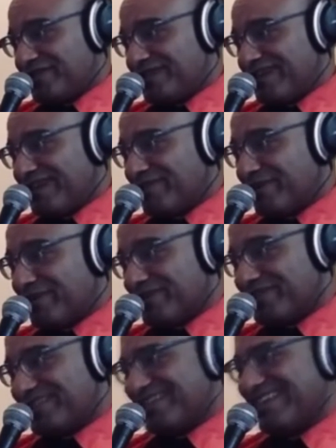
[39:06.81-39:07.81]
time
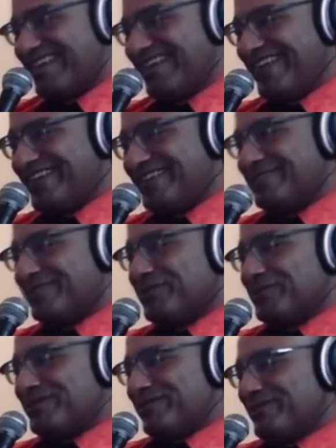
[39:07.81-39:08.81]
parts," Solo
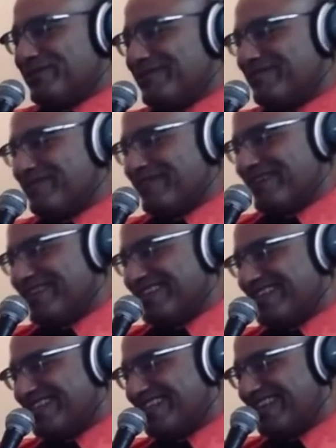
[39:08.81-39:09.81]
told him
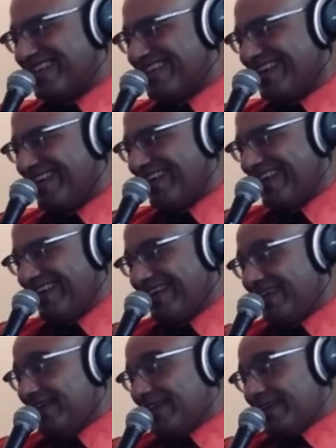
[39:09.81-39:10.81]
indignantly.
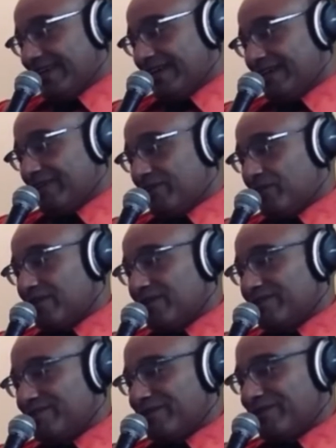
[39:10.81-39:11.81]
"I've outrun
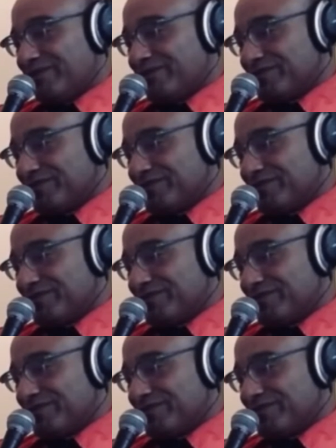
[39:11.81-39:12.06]
Imperial